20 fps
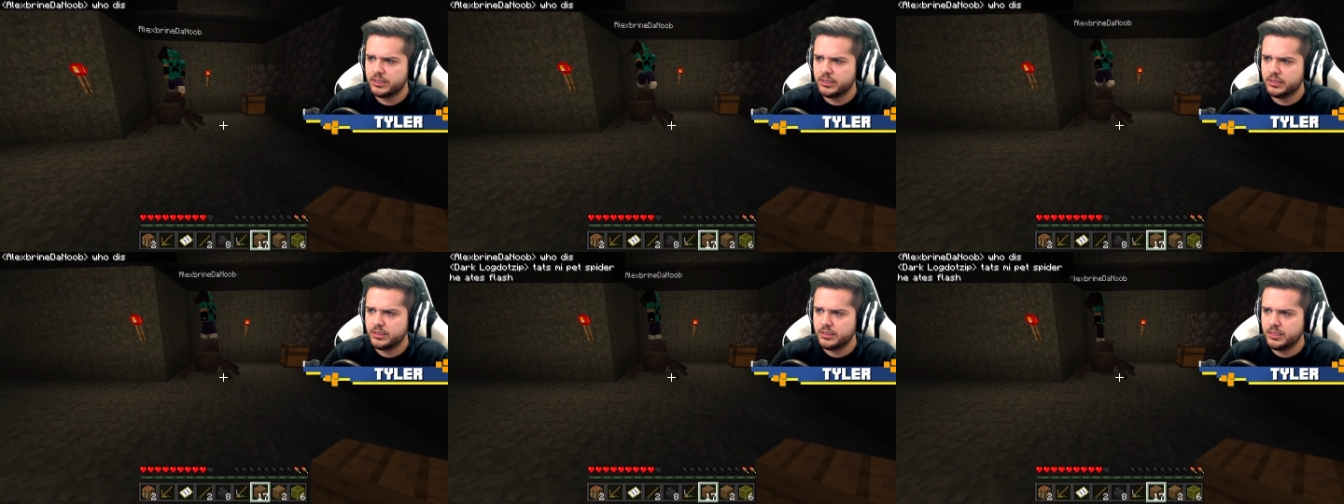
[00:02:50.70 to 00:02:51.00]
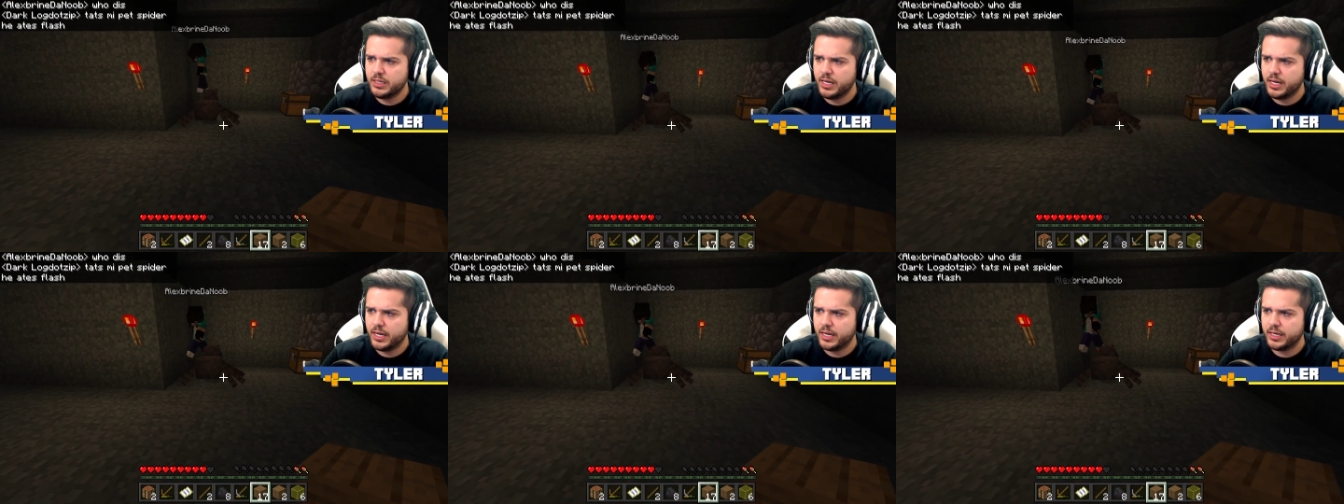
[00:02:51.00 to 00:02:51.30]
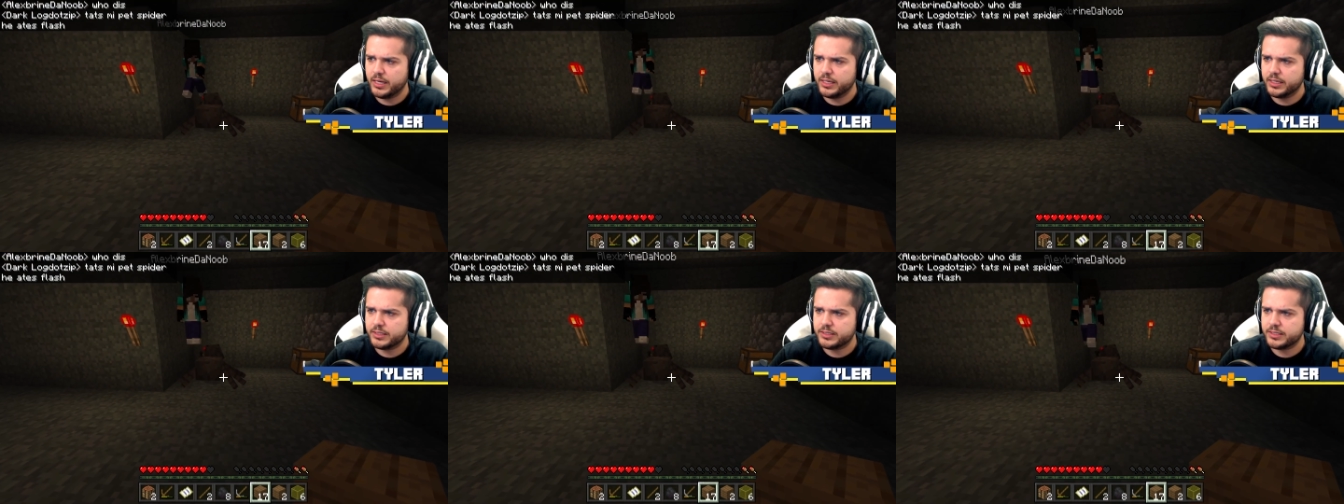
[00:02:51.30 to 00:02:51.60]

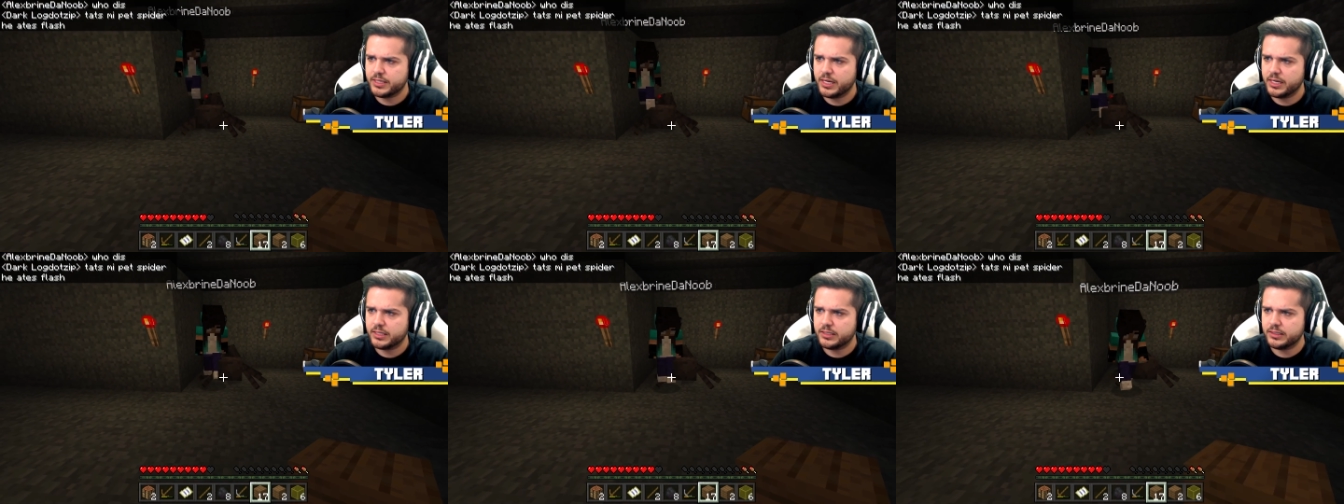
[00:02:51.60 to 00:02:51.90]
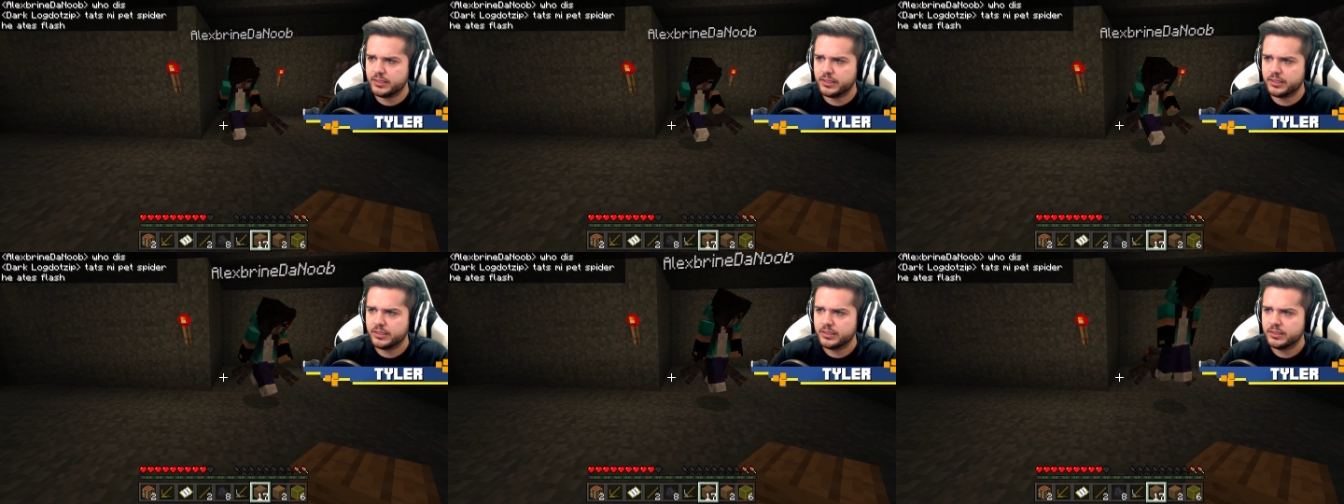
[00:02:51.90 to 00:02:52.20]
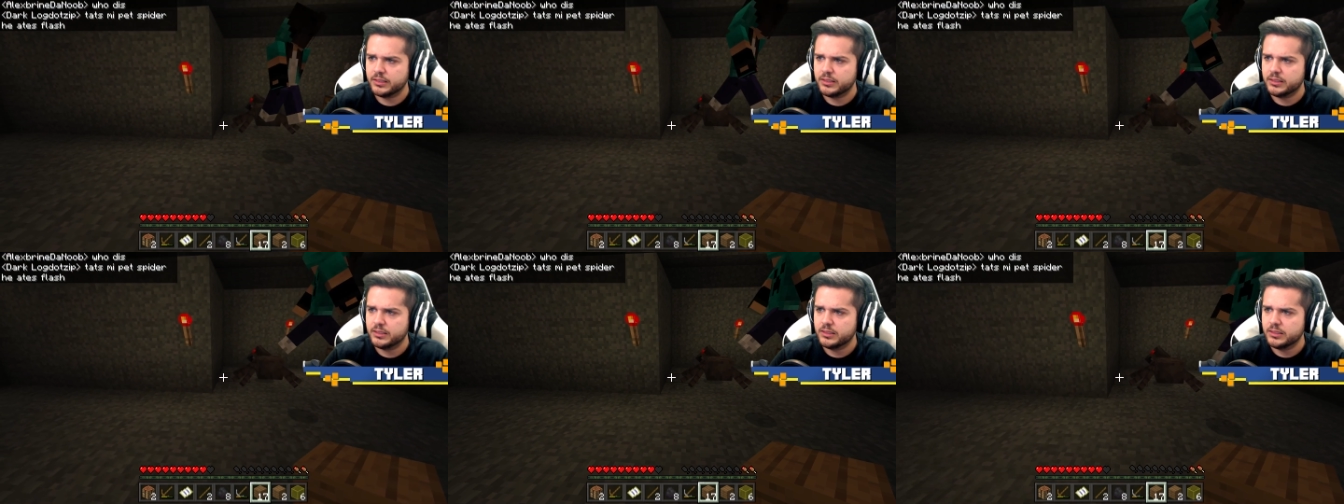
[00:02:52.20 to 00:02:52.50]
Yeah, exactly.
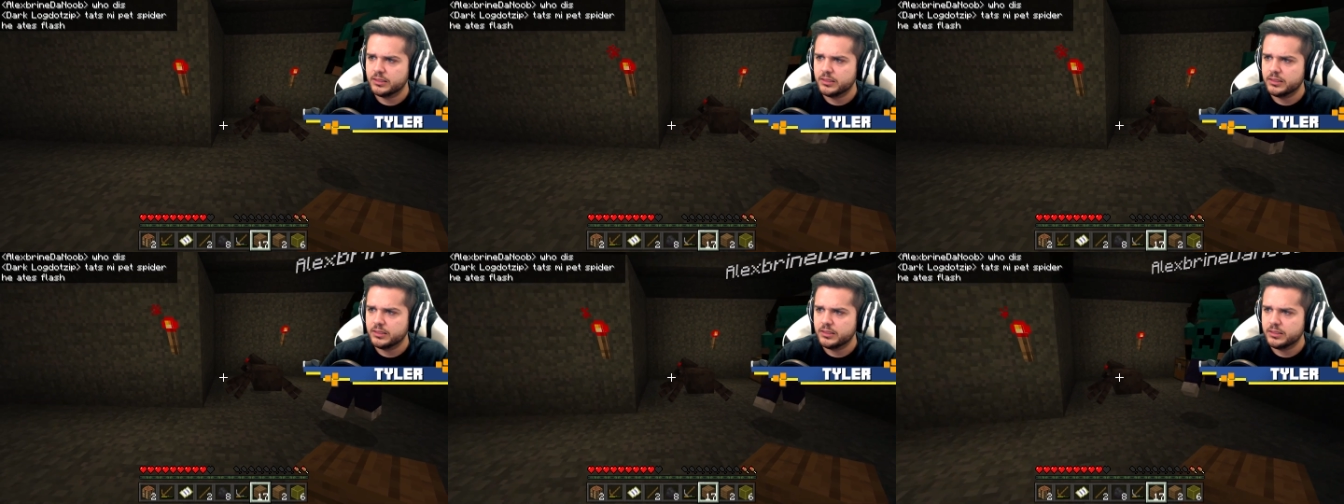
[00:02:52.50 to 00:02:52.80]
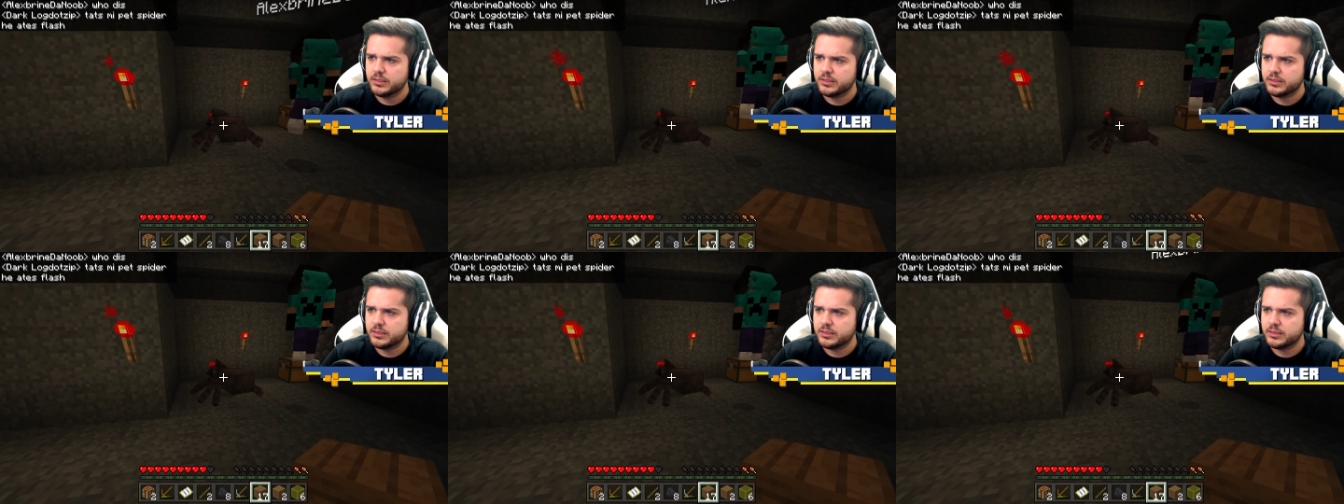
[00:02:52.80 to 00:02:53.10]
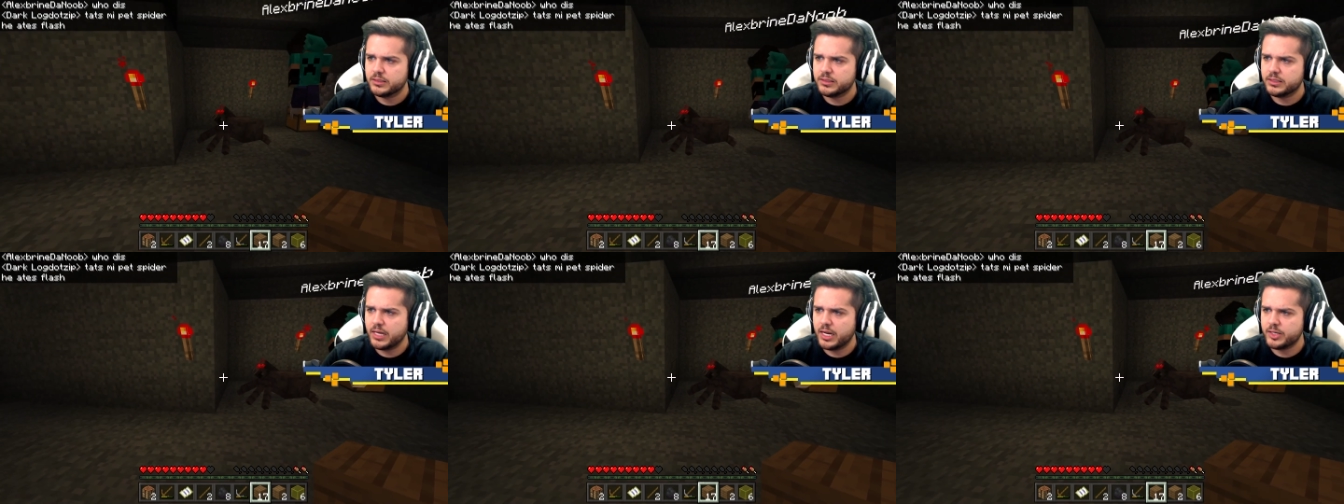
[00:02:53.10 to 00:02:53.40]

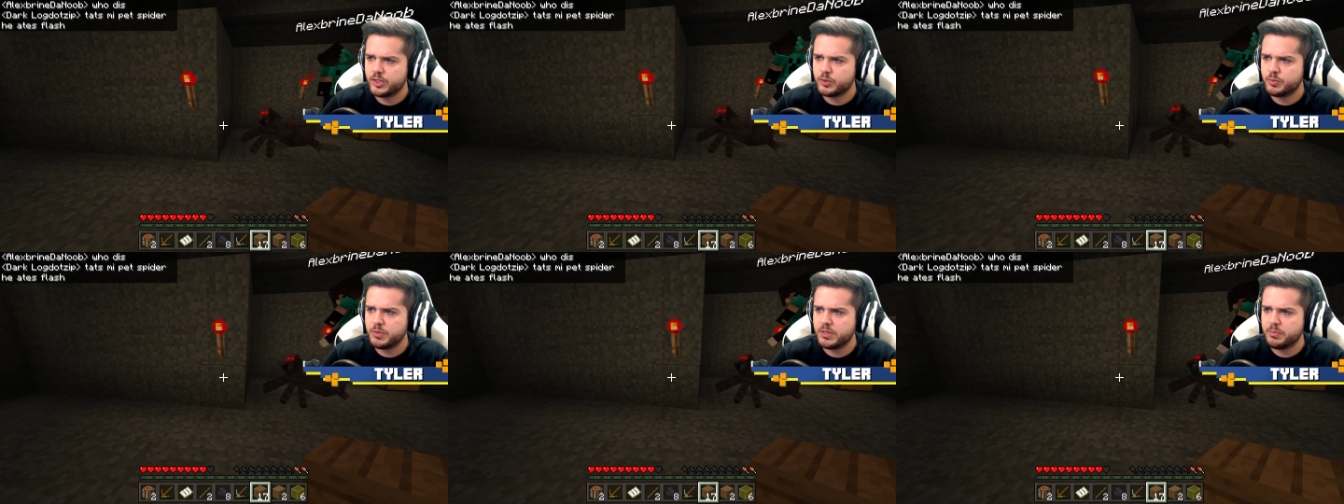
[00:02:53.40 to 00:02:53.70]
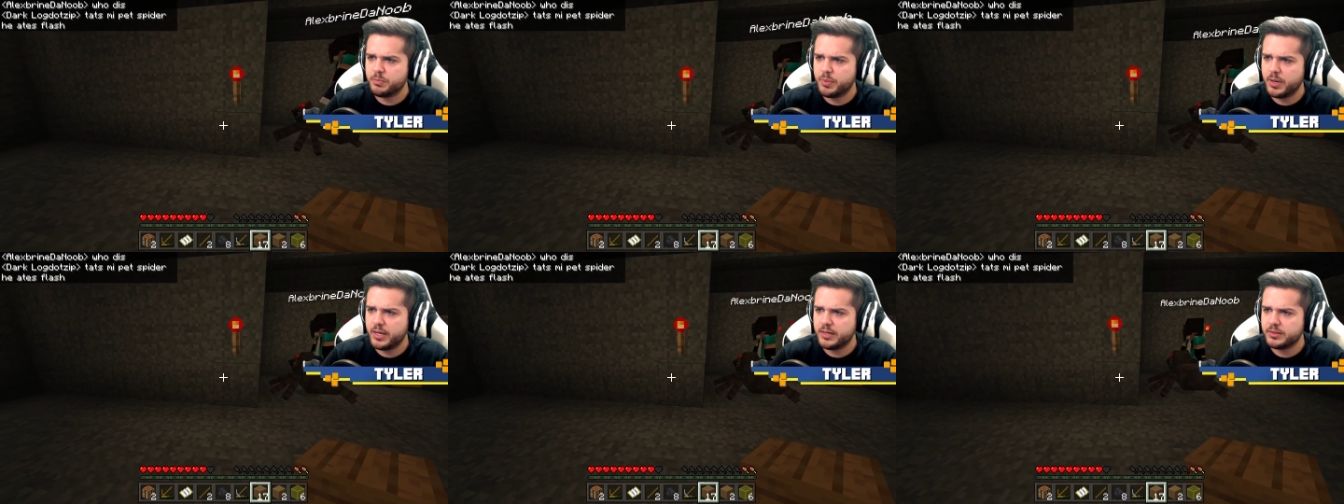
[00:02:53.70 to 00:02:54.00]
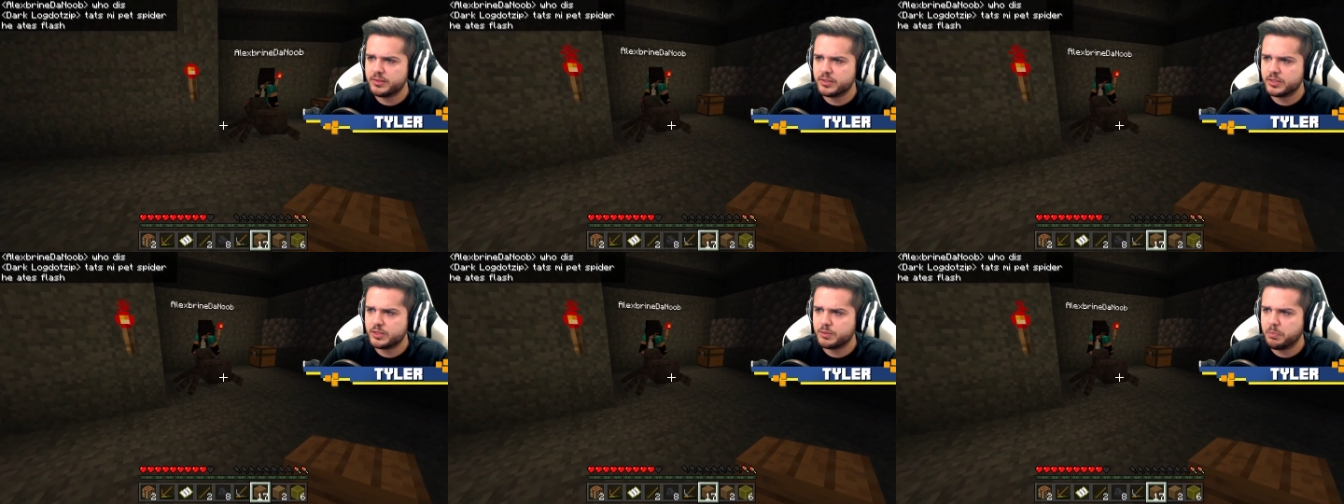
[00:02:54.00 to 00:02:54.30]
Tatsumi
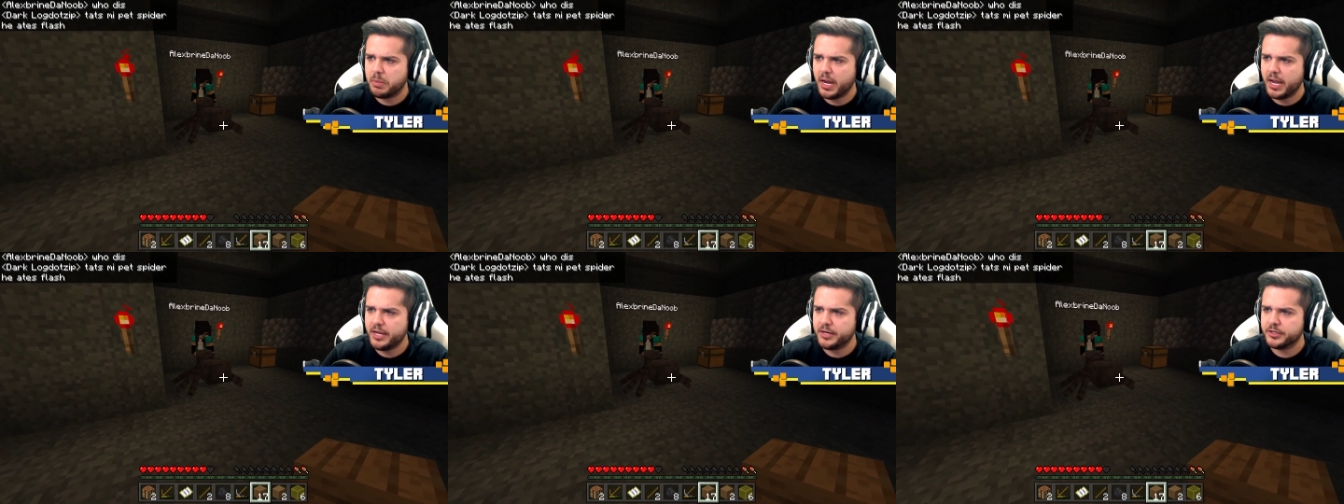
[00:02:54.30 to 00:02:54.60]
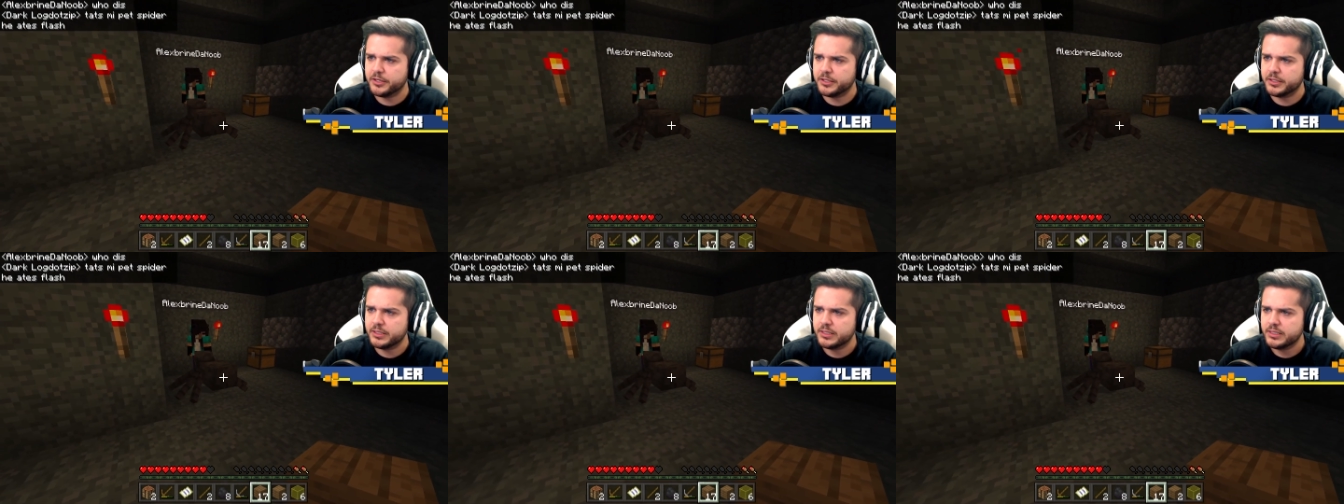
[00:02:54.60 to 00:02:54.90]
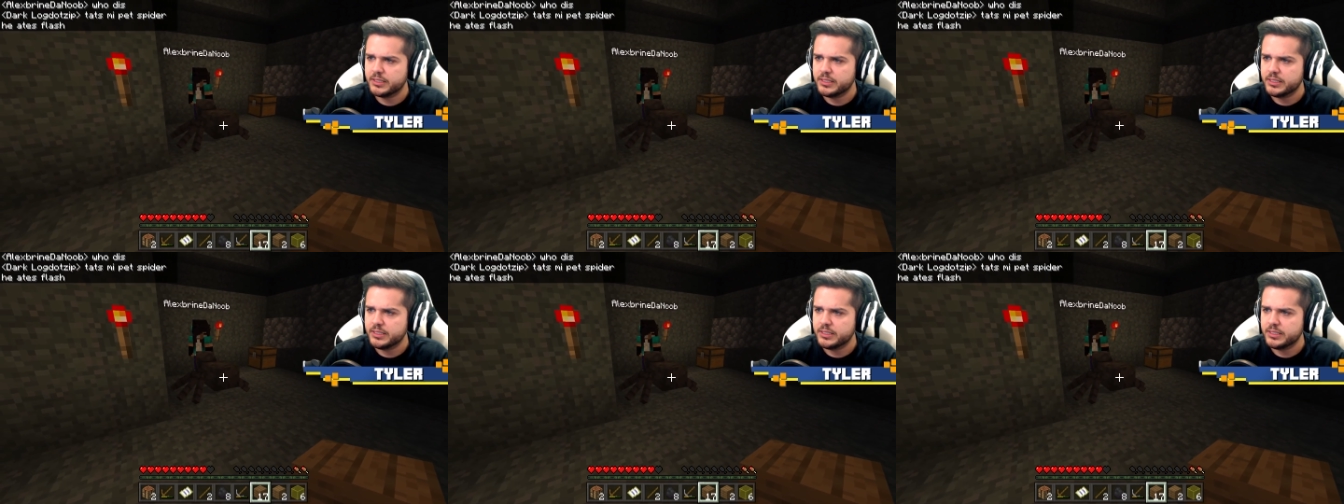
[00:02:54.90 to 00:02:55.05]
pet spider.